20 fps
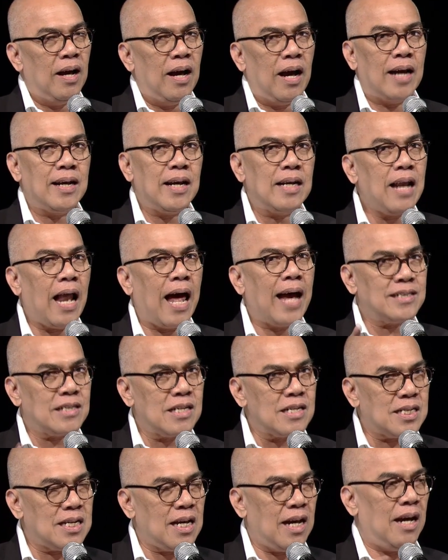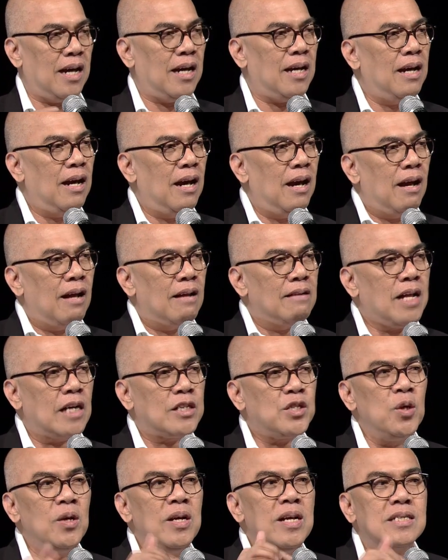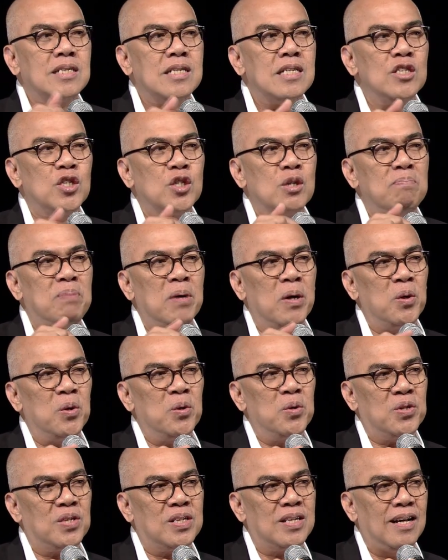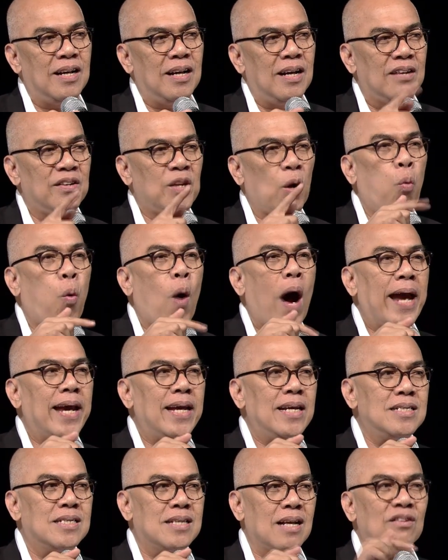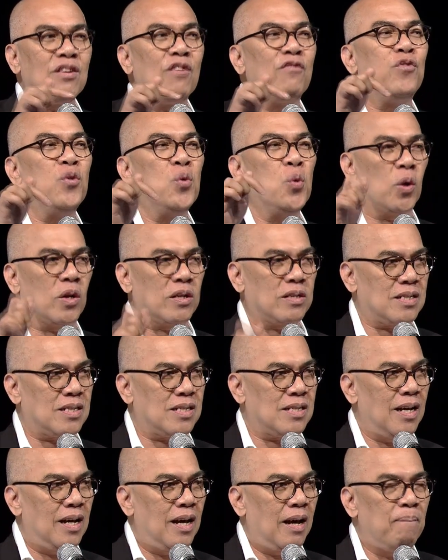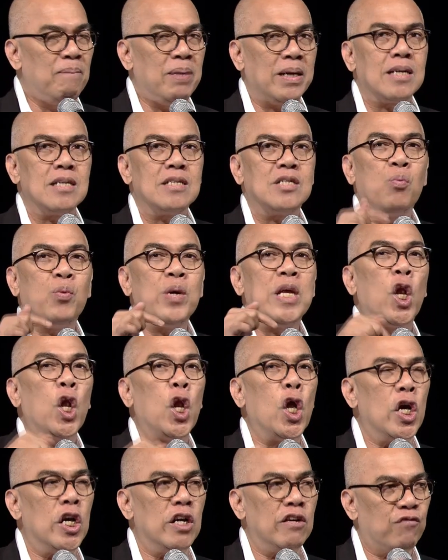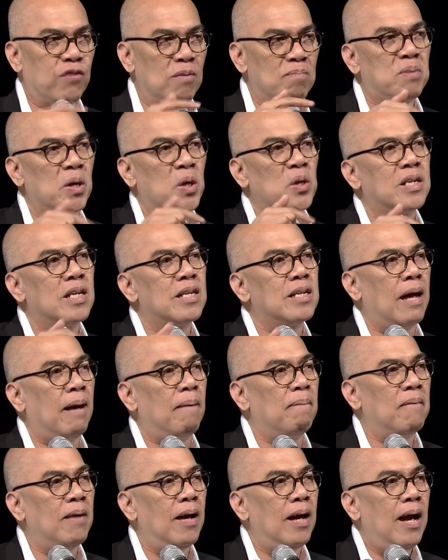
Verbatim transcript: And I'd like to say that you listen to both the wise and the fools, because we learn from both of them.